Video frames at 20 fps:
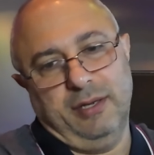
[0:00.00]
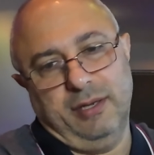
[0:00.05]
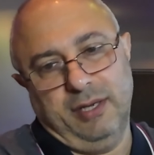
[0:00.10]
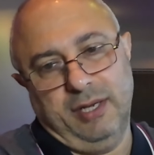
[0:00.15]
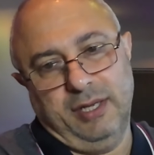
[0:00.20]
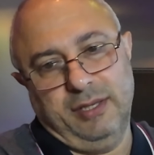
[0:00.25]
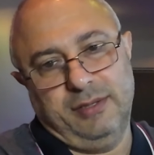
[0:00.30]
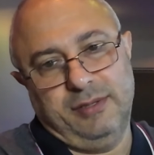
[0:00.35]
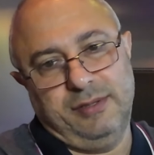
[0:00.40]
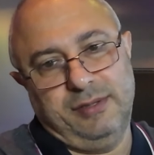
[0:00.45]

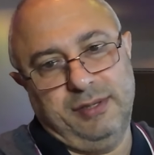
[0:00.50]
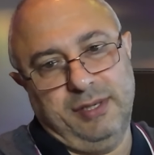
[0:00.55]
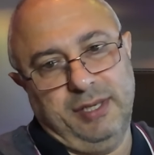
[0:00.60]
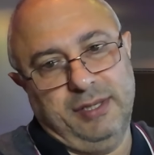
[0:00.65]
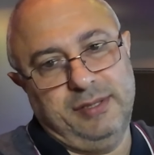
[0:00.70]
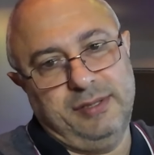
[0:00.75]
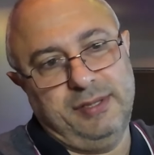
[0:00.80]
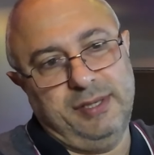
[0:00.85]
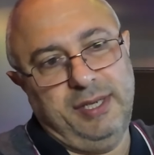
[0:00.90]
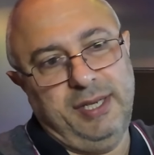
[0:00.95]

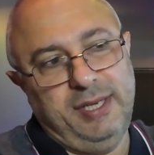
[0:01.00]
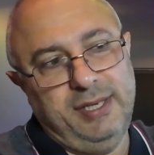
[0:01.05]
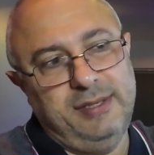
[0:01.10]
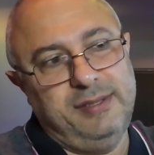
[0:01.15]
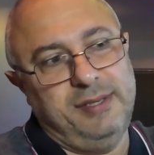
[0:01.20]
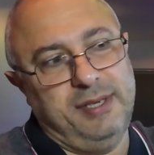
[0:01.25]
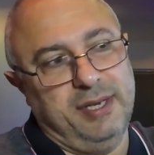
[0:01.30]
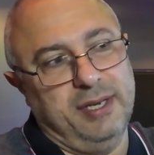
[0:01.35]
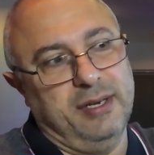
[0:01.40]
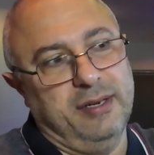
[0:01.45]
it's
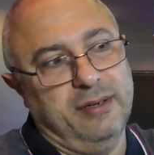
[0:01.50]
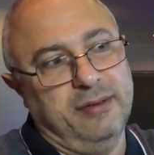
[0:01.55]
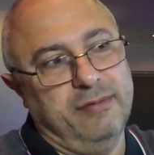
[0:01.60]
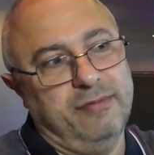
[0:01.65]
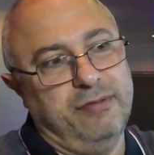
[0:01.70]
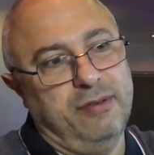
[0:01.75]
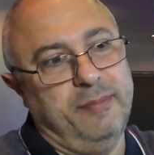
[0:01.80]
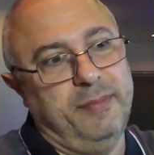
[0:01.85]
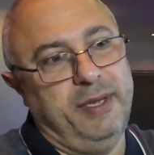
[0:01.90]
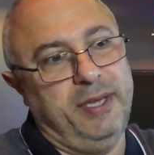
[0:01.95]
easier
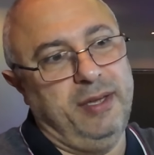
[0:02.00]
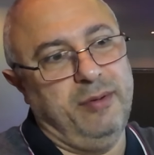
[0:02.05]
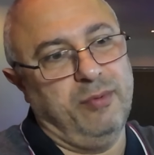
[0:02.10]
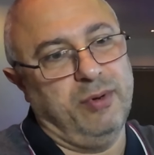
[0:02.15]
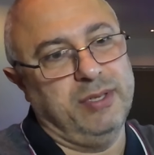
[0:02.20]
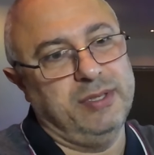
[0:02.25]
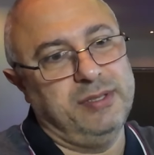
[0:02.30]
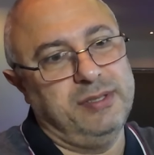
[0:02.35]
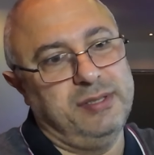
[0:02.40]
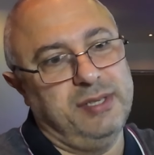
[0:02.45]
for me
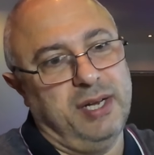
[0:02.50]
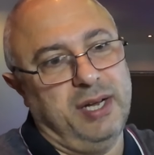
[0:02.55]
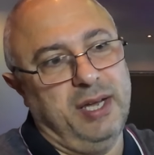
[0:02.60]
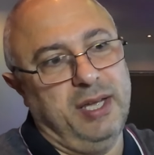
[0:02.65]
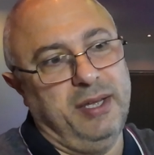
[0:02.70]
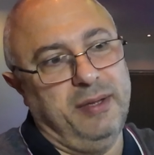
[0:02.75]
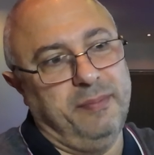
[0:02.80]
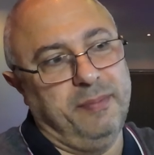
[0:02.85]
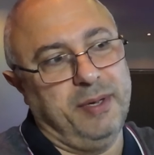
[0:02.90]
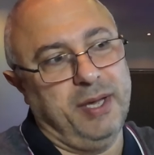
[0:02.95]
once
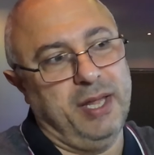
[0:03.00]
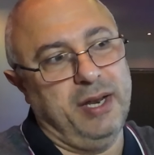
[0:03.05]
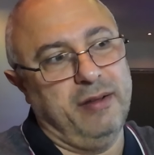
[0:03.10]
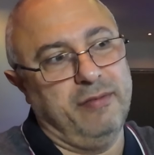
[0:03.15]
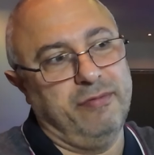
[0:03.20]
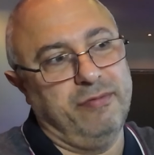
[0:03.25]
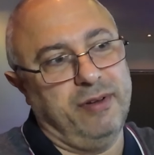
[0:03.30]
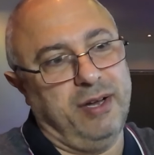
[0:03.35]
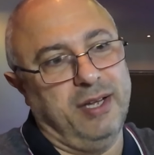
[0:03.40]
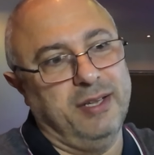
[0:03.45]
I kind
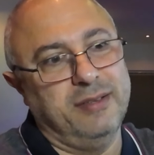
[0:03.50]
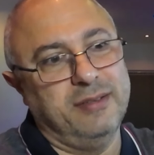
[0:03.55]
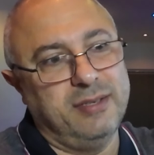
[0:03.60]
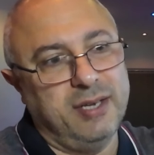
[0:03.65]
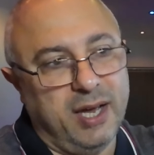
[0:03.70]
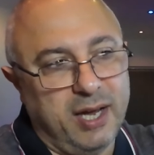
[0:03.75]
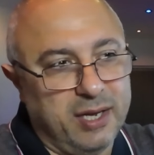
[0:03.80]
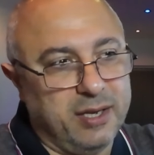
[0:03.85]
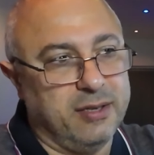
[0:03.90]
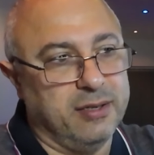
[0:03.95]
of
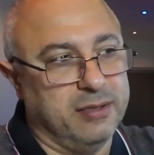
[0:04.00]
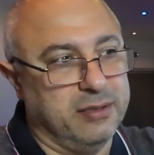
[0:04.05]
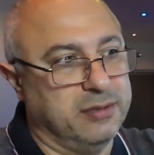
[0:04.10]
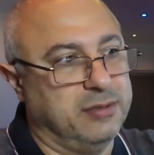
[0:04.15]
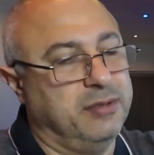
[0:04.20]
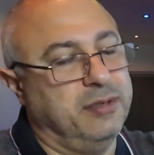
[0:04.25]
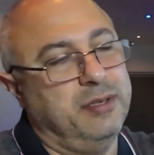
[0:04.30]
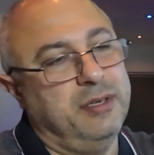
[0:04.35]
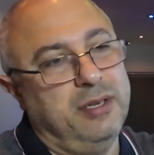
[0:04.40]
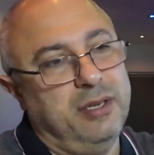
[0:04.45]

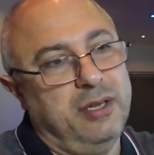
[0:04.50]
untangled